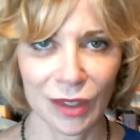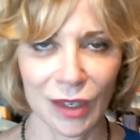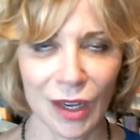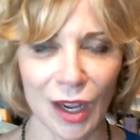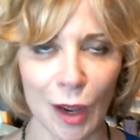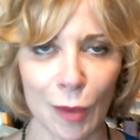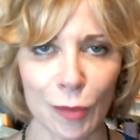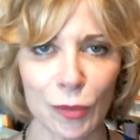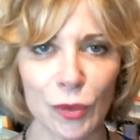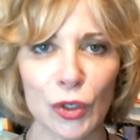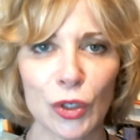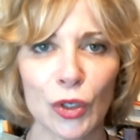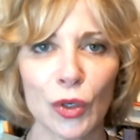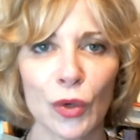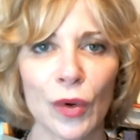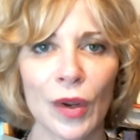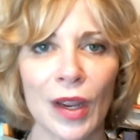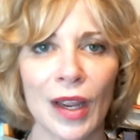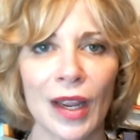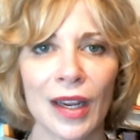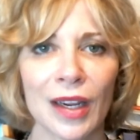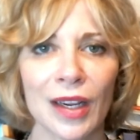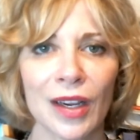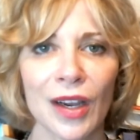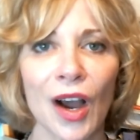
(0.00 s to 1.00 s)
come to
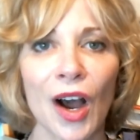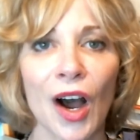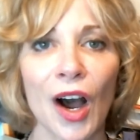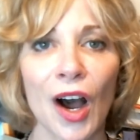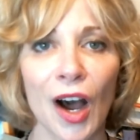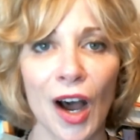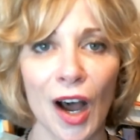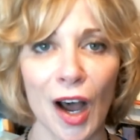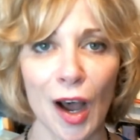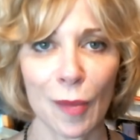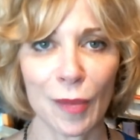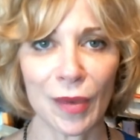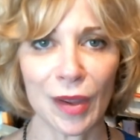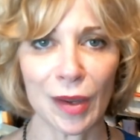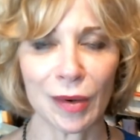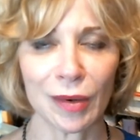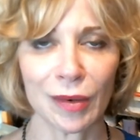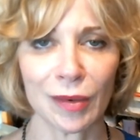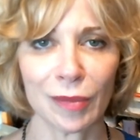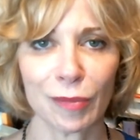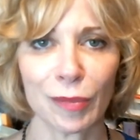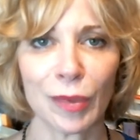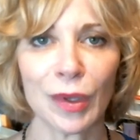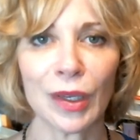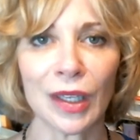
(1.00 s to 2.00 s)
a
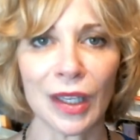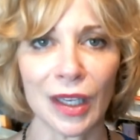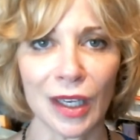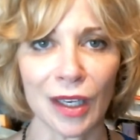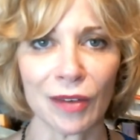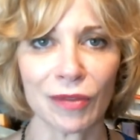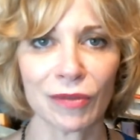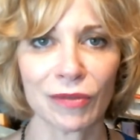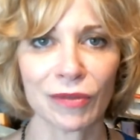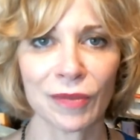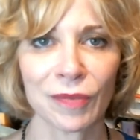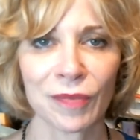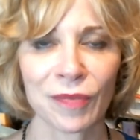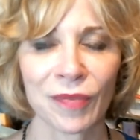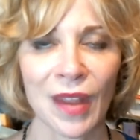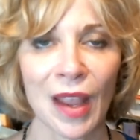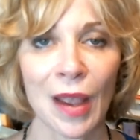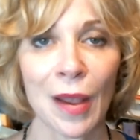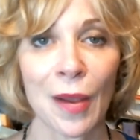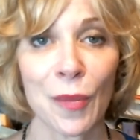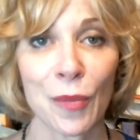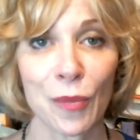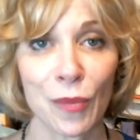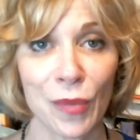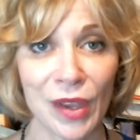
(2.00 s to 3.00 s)
common belief,
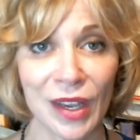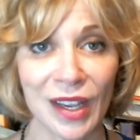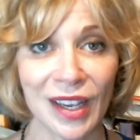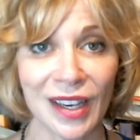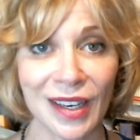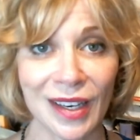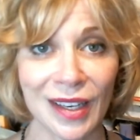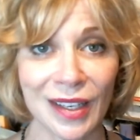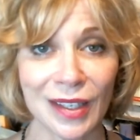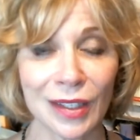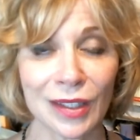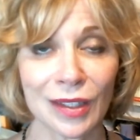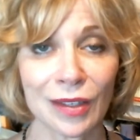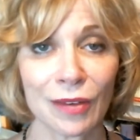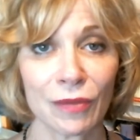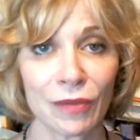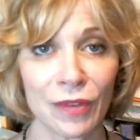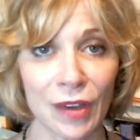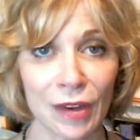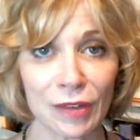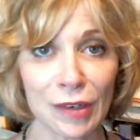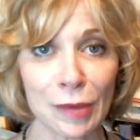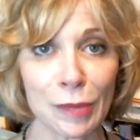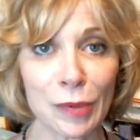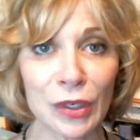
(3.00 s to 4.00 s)
because
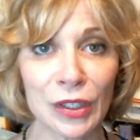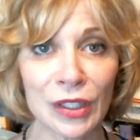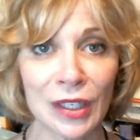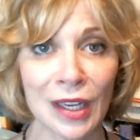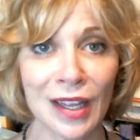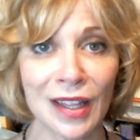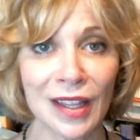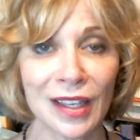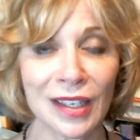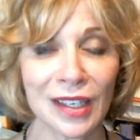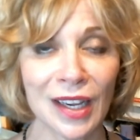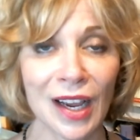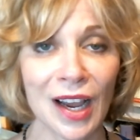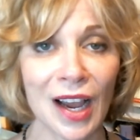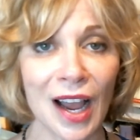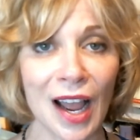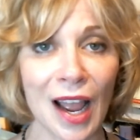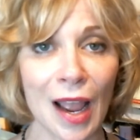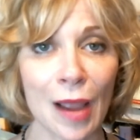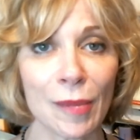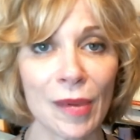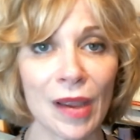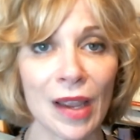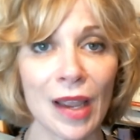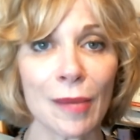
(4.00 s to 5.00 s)
50% of the
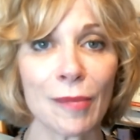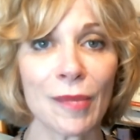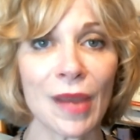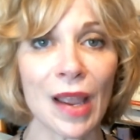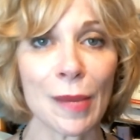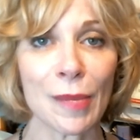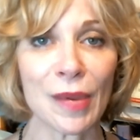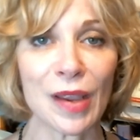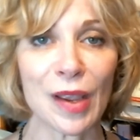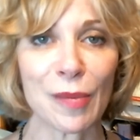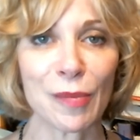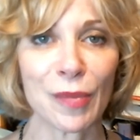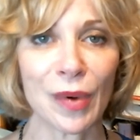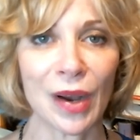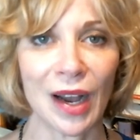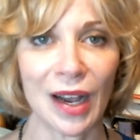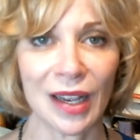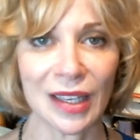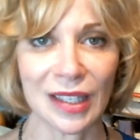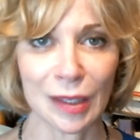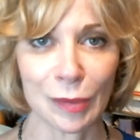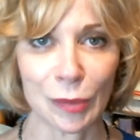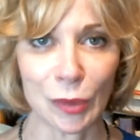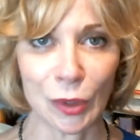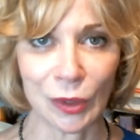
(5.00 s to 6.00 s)
time it may be
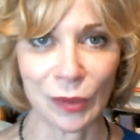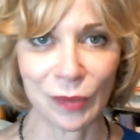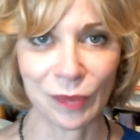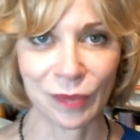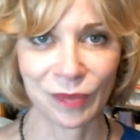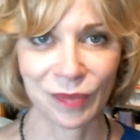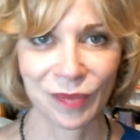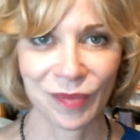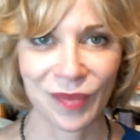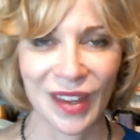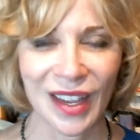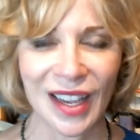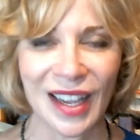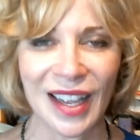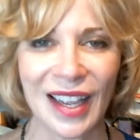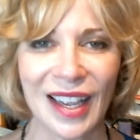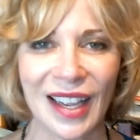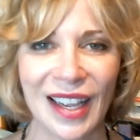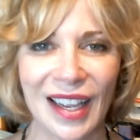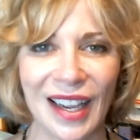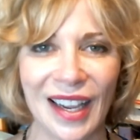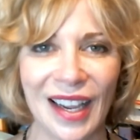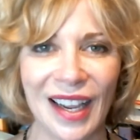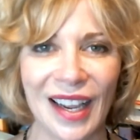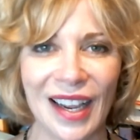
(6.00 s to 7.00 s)
impossible.
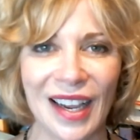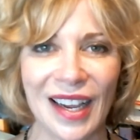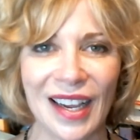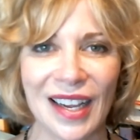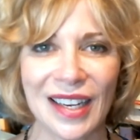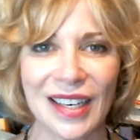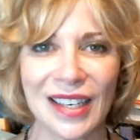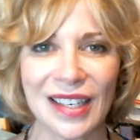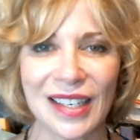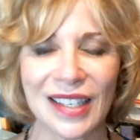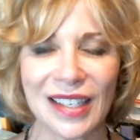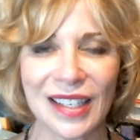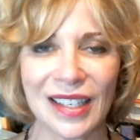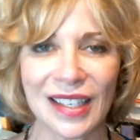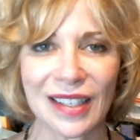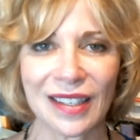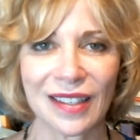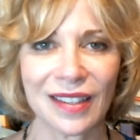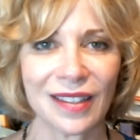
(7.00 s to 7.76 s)
And